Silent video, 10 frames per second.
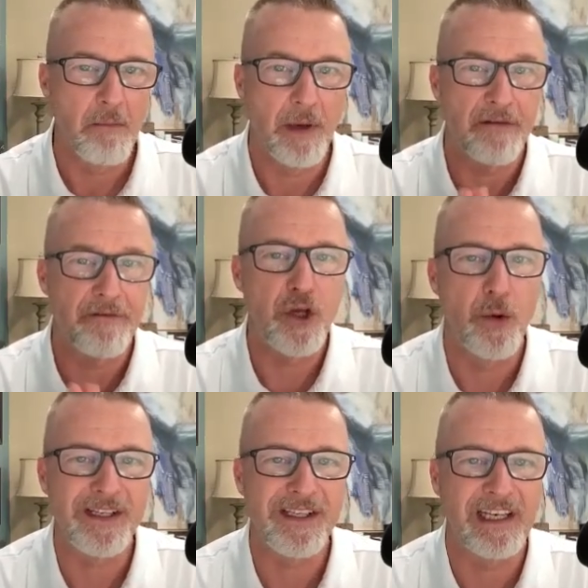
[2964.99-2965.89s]
But if
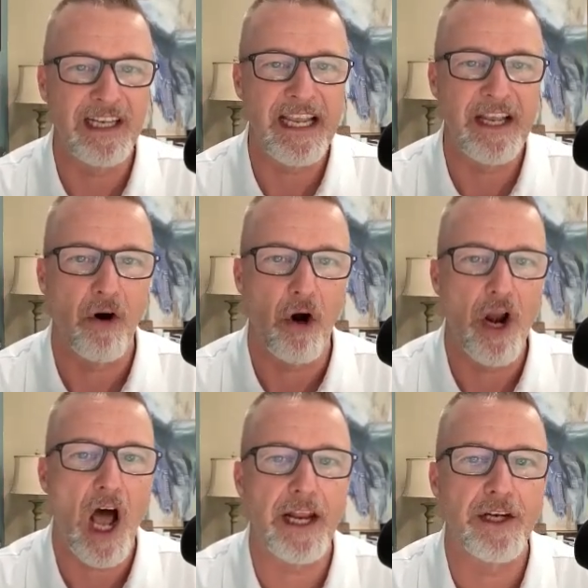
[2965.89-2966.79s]
you, as the leader, are
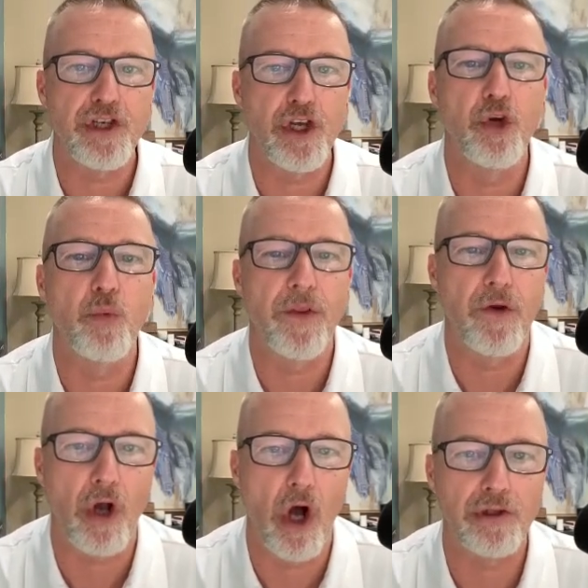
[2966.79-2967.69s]
not in tune with
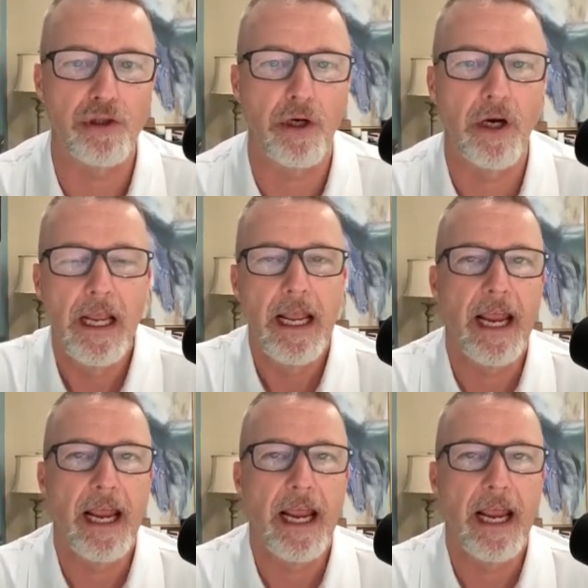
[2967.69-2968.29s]
your culture